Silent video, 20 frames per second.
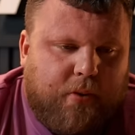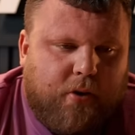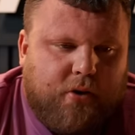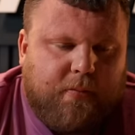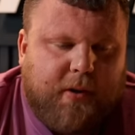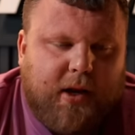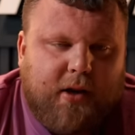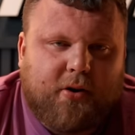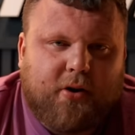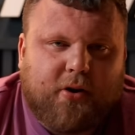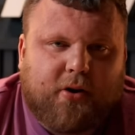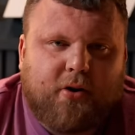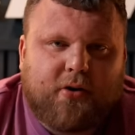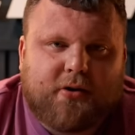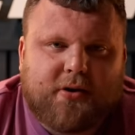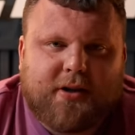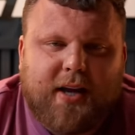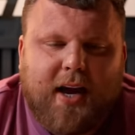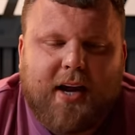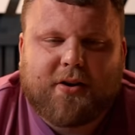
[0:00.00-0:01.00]
put me into
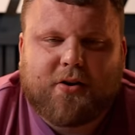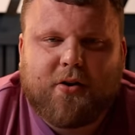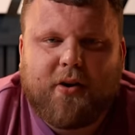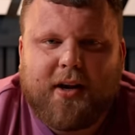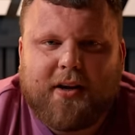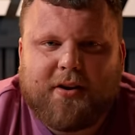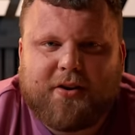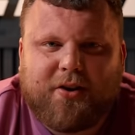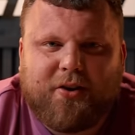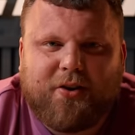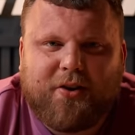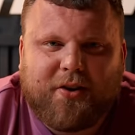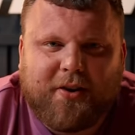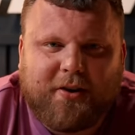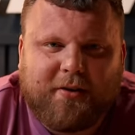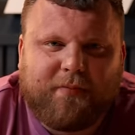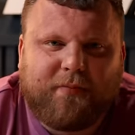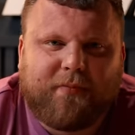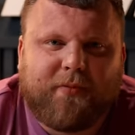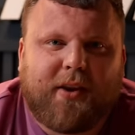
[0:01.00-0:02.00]
good stead going into
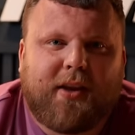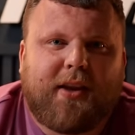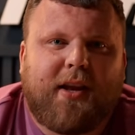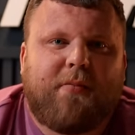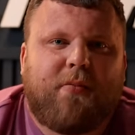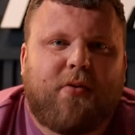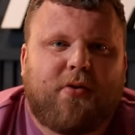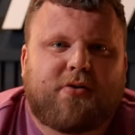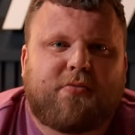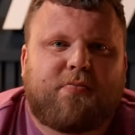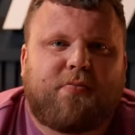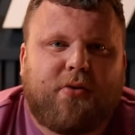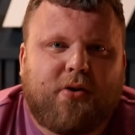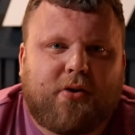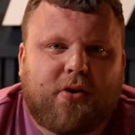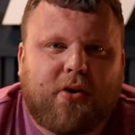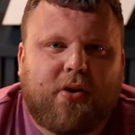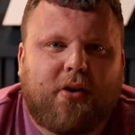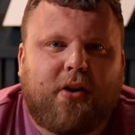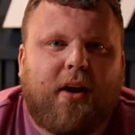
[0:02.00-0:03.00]
the most
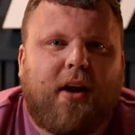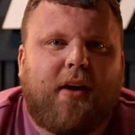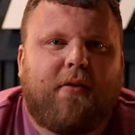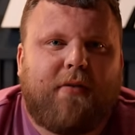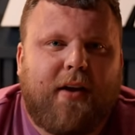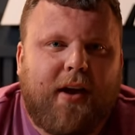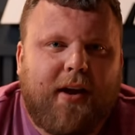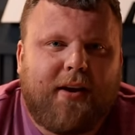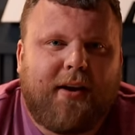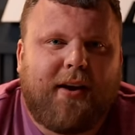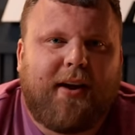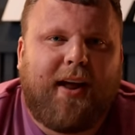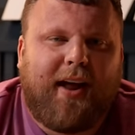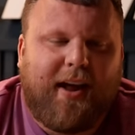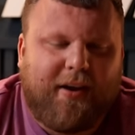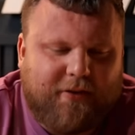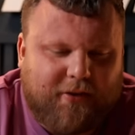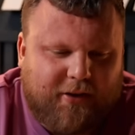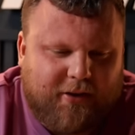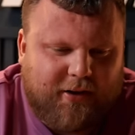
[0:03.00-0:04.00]
brutal event
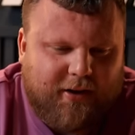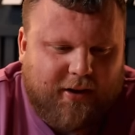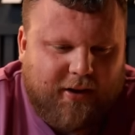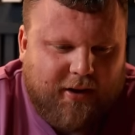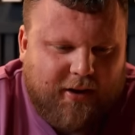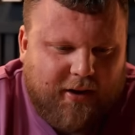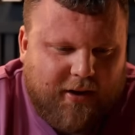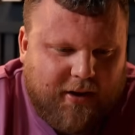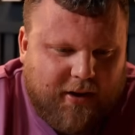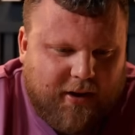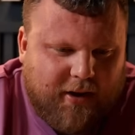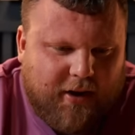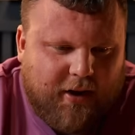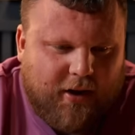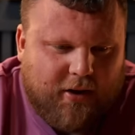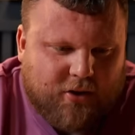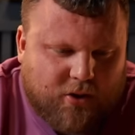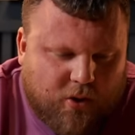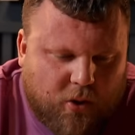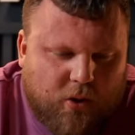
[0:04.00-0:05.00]
ever.
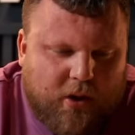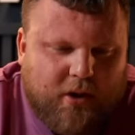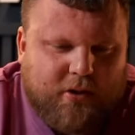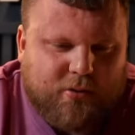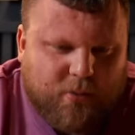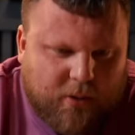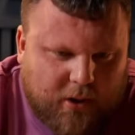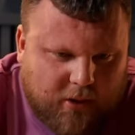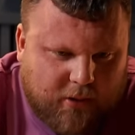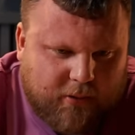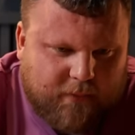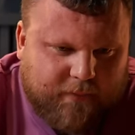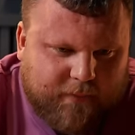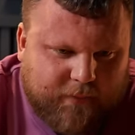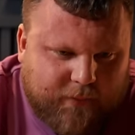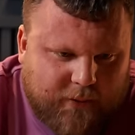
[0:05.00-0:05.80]
Conan's wheel.